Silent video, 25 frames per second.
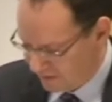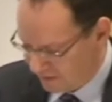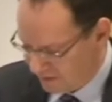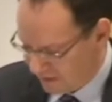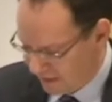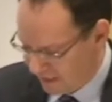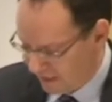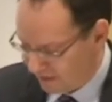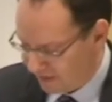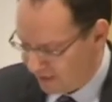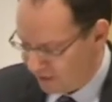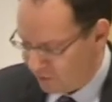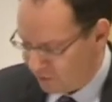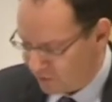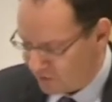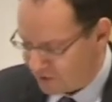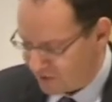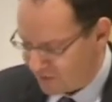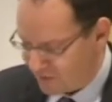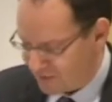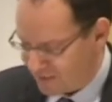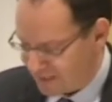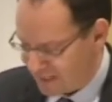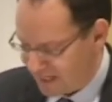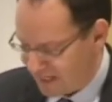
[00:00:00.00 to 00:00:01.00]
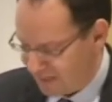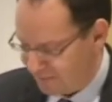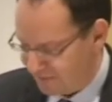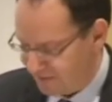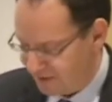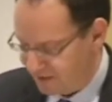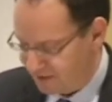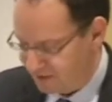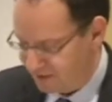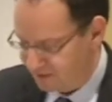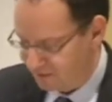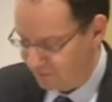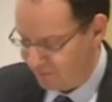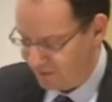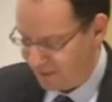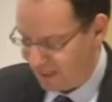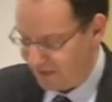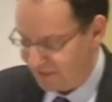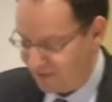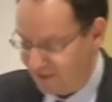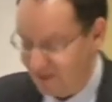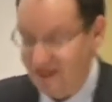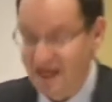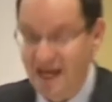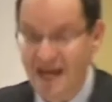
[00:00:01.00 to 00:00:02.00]
And I also established,
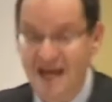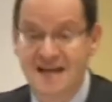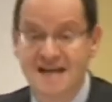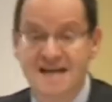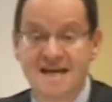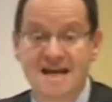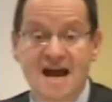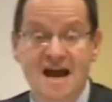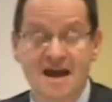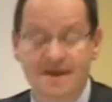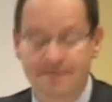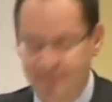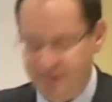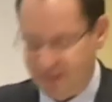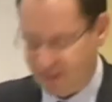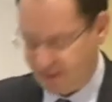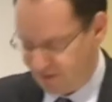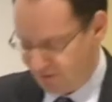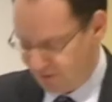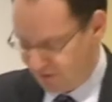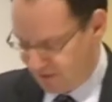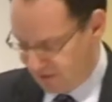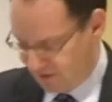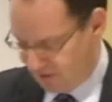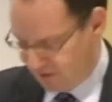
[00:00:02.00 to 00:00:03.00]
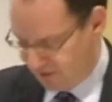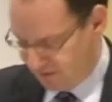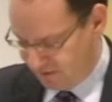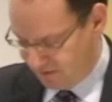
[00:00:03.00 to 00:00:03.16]
without any ambiguity,